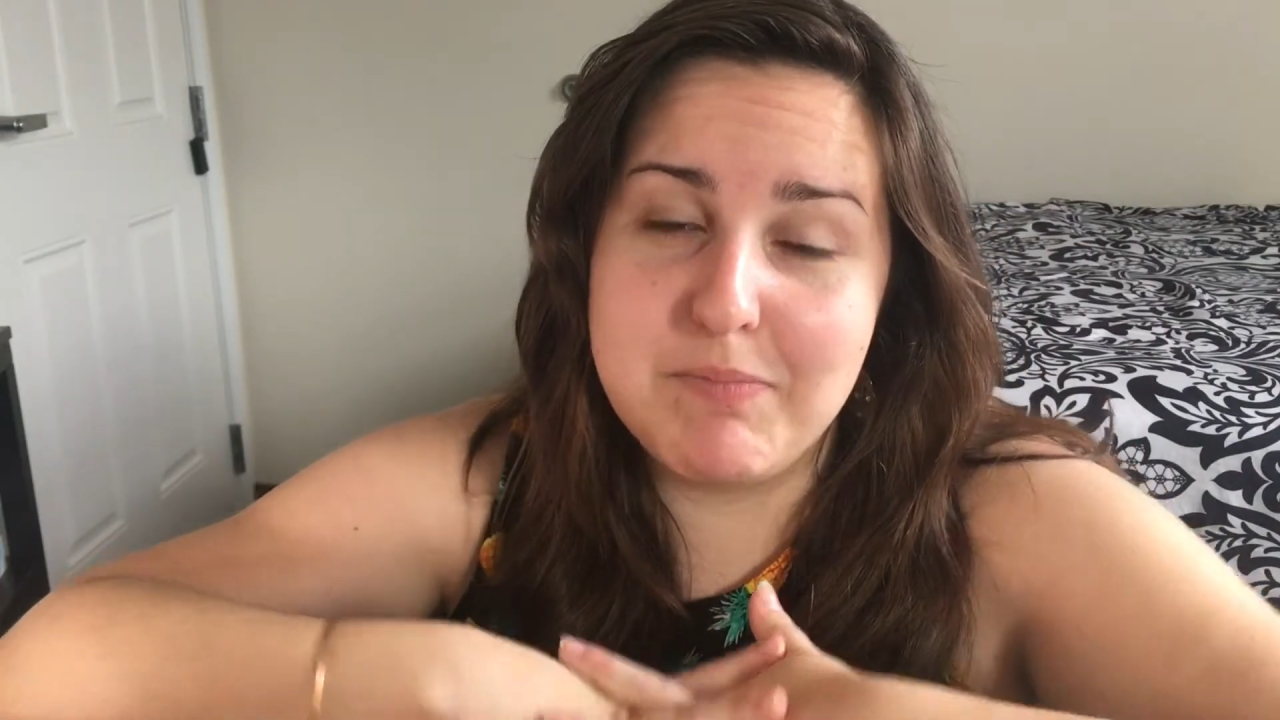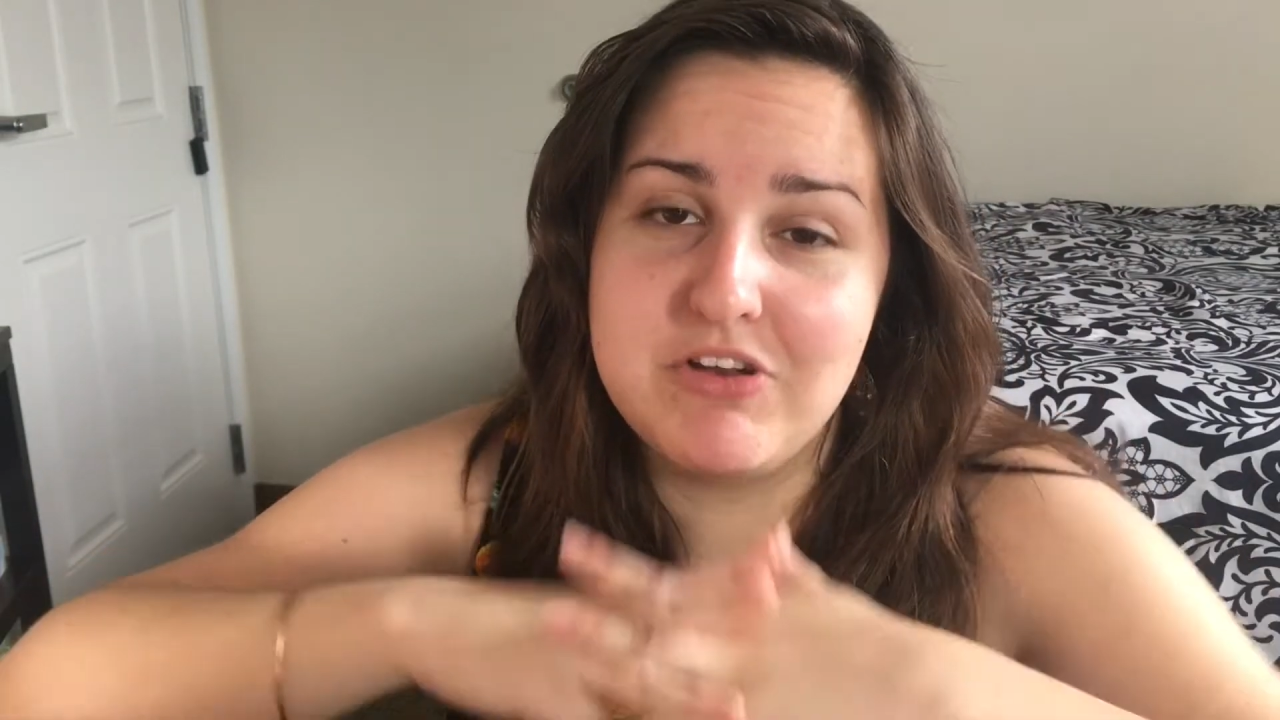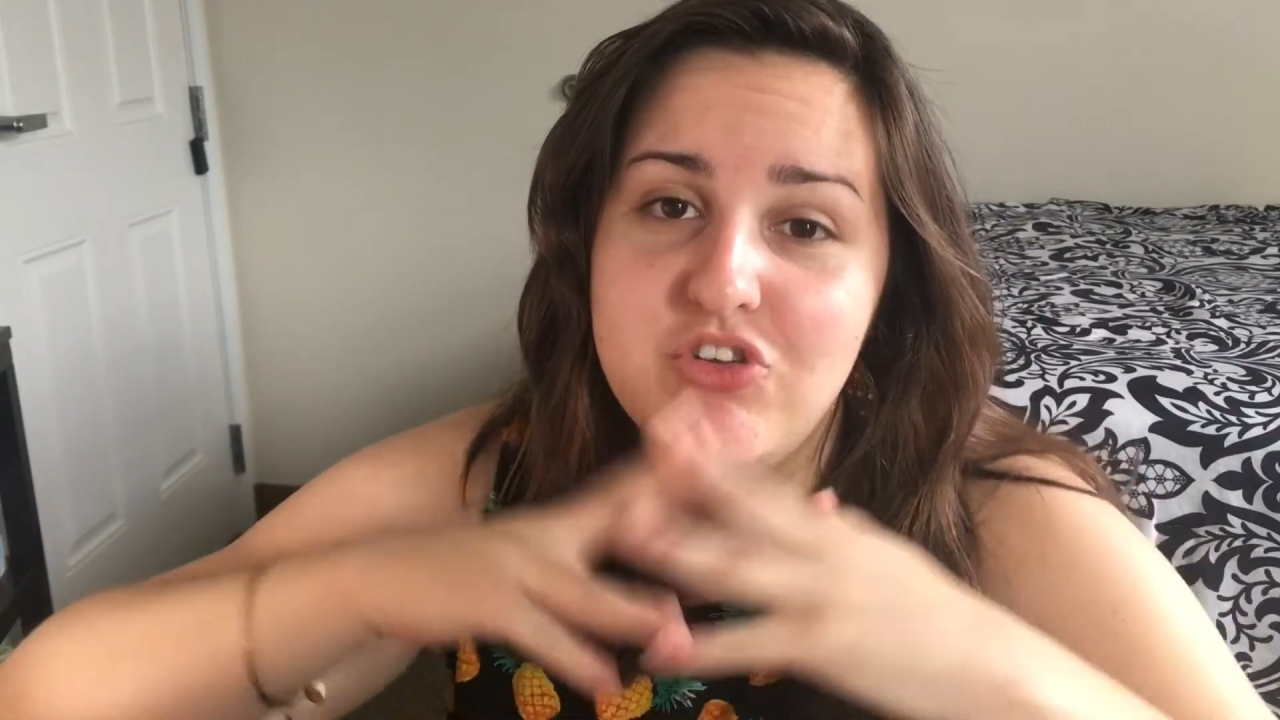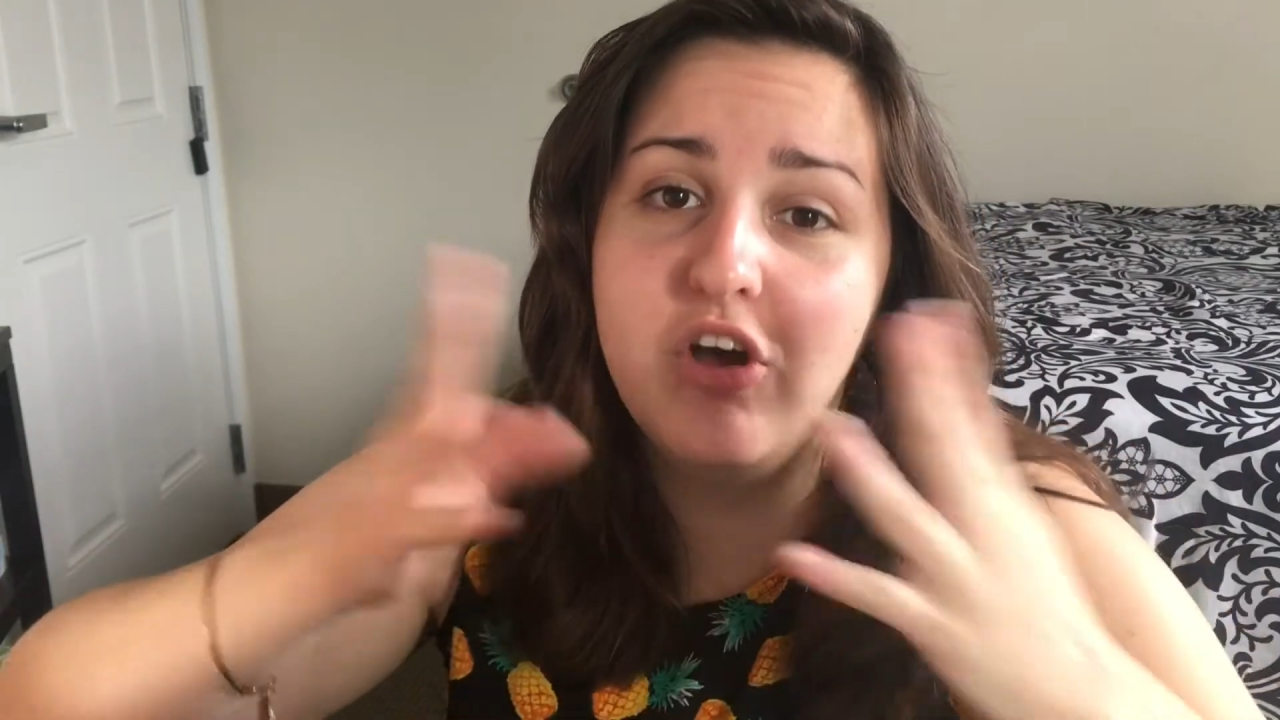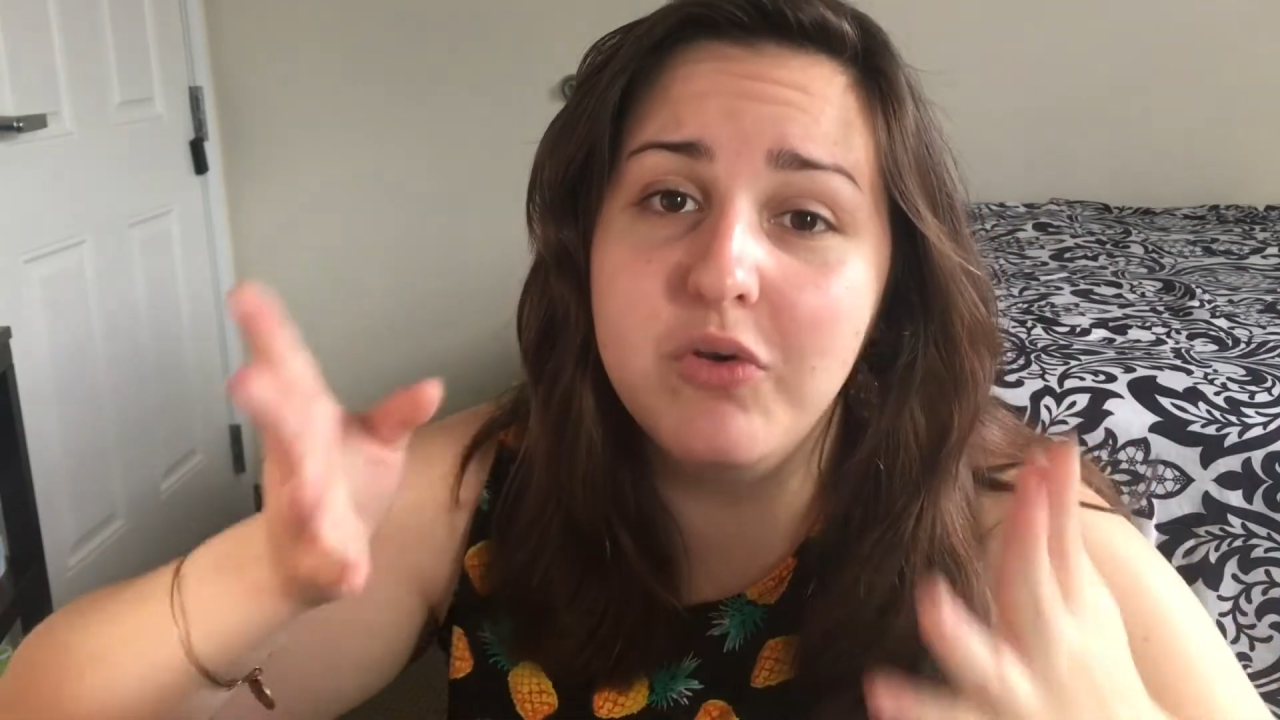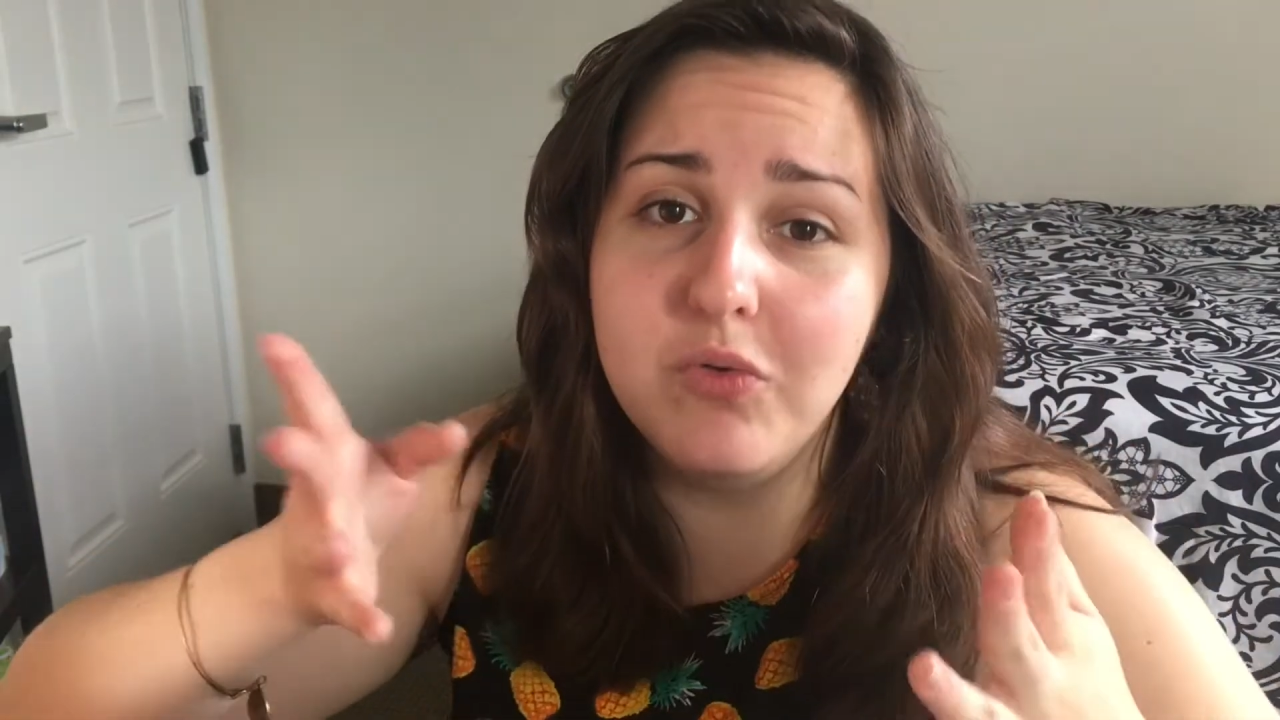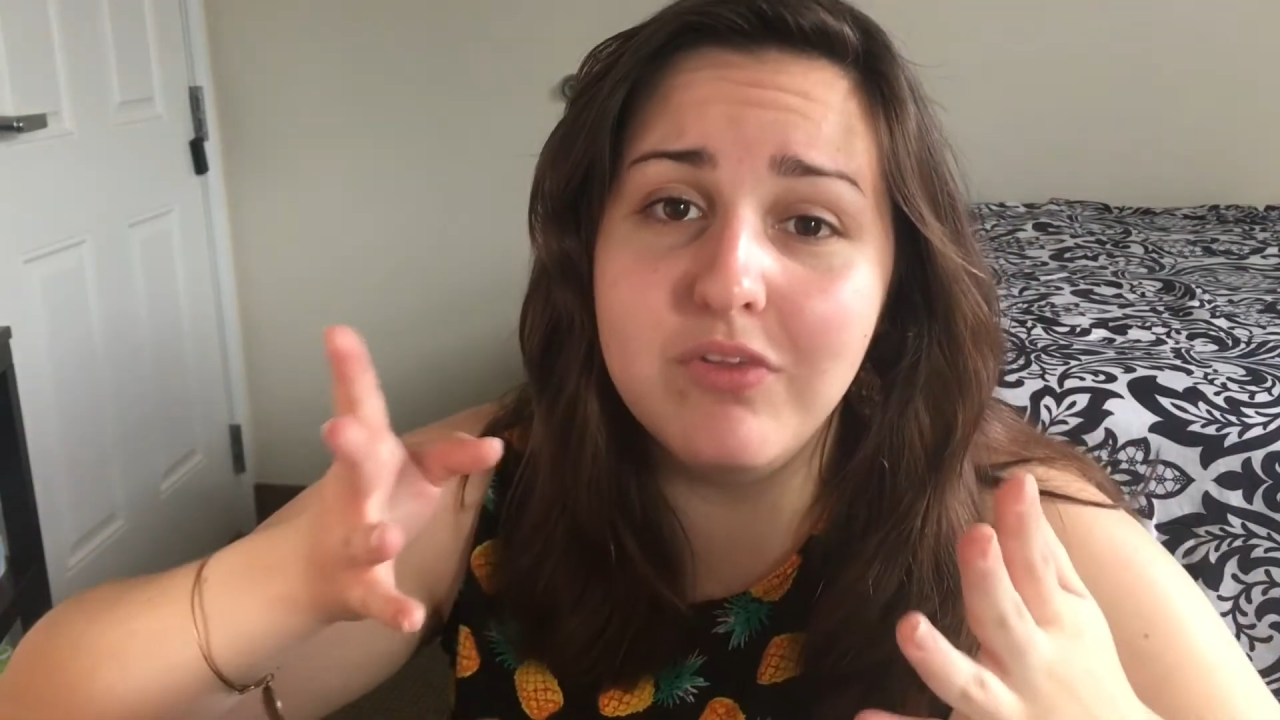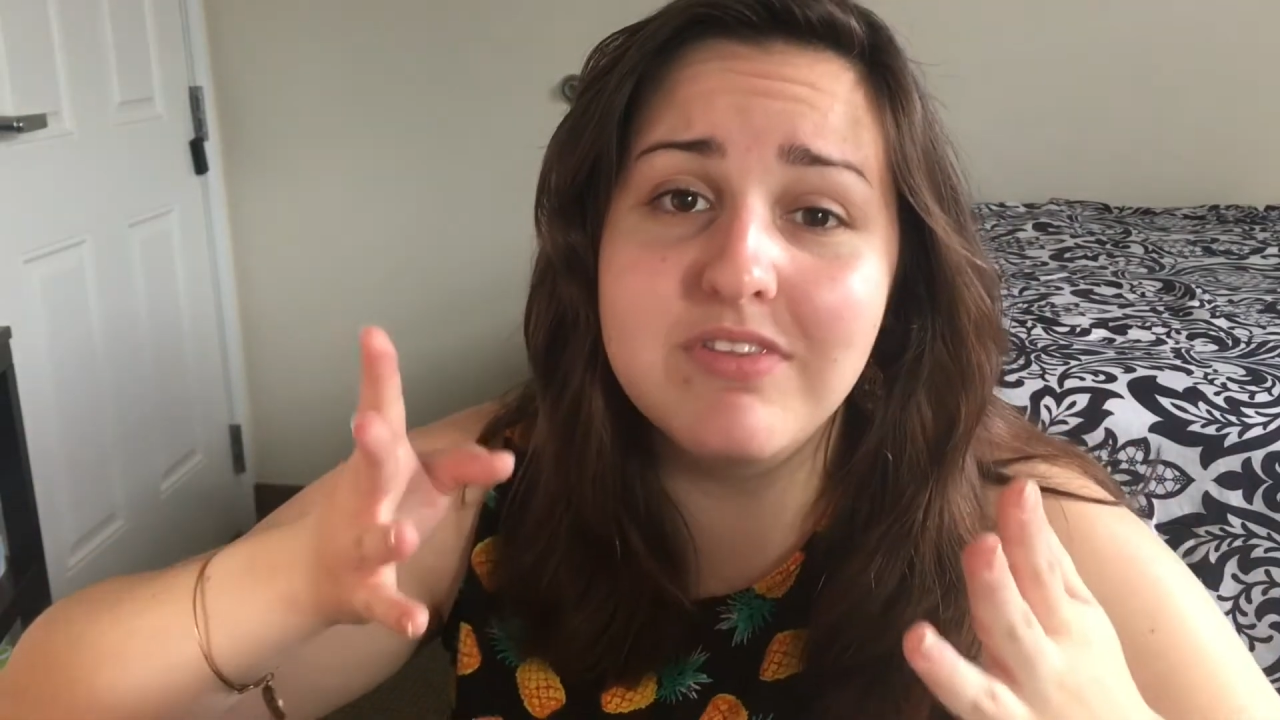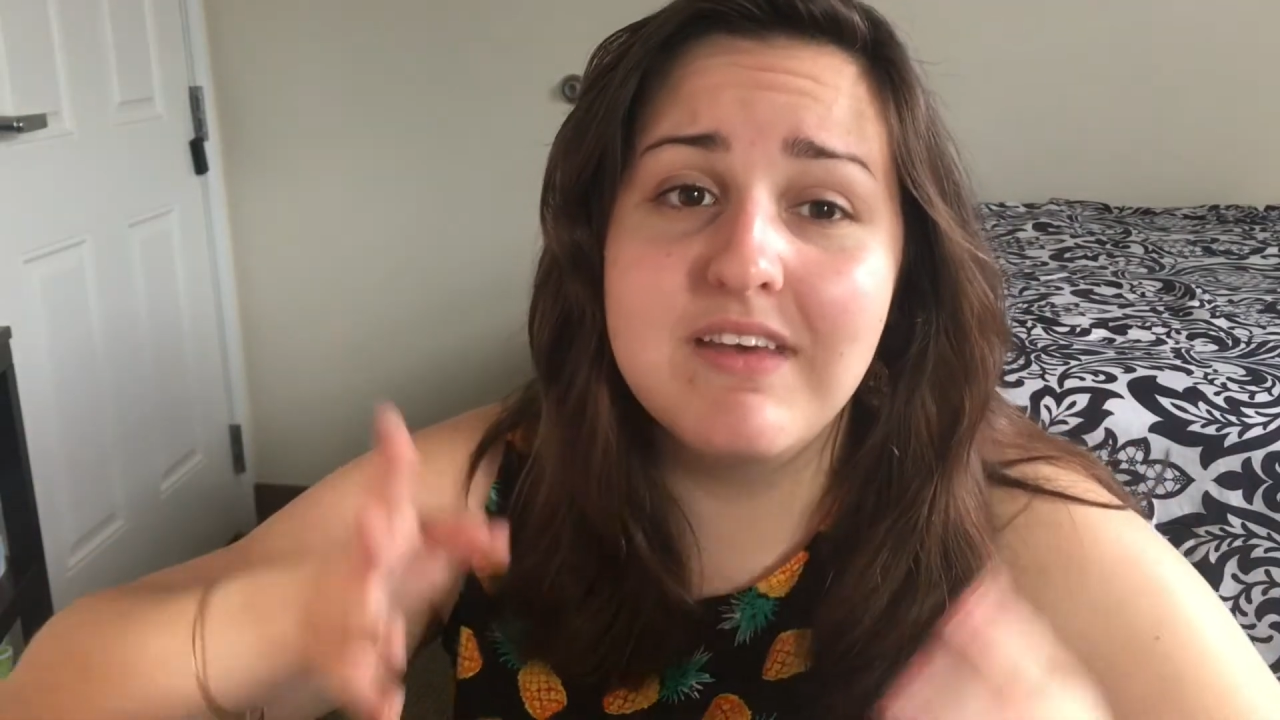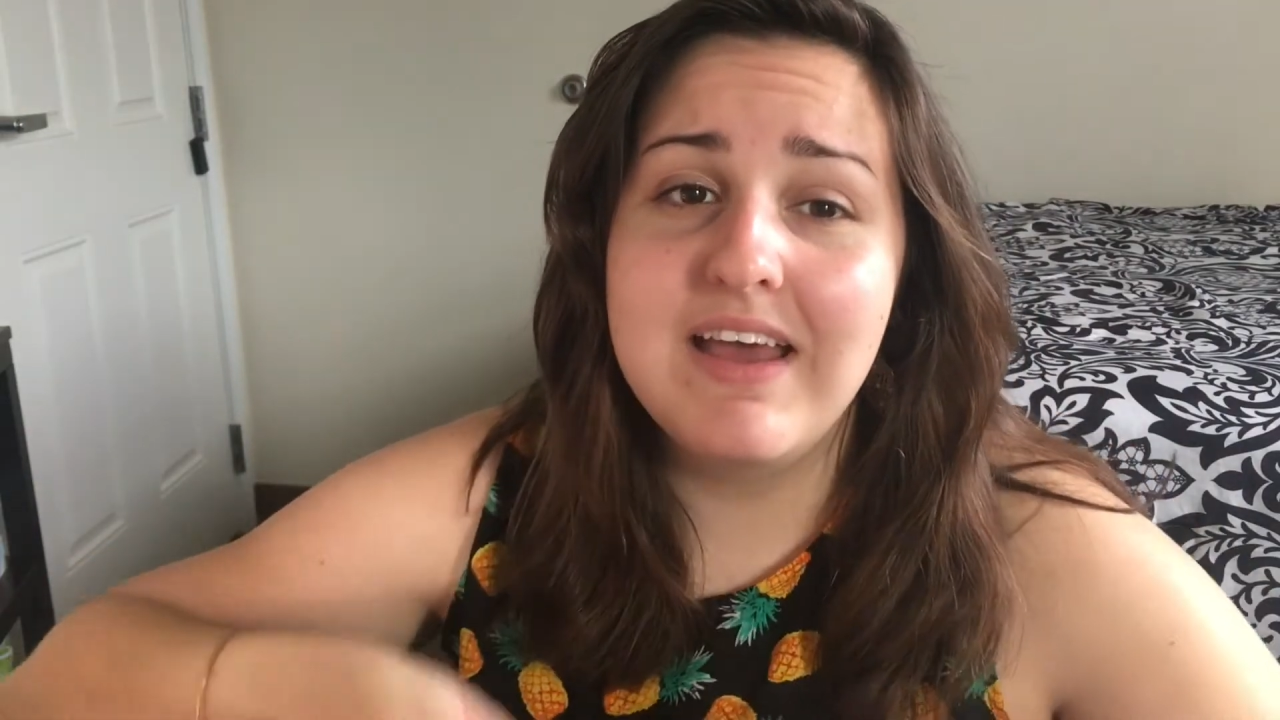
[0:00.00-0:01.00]

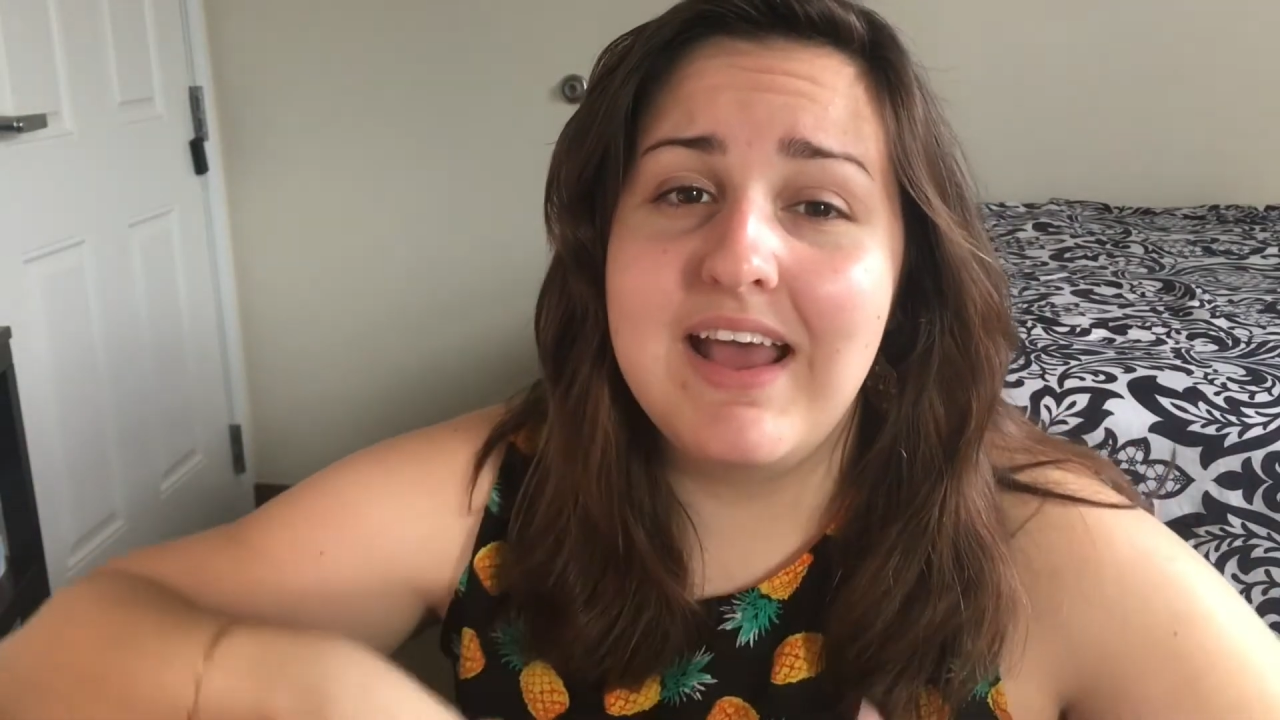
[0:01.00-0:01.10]
McDonald's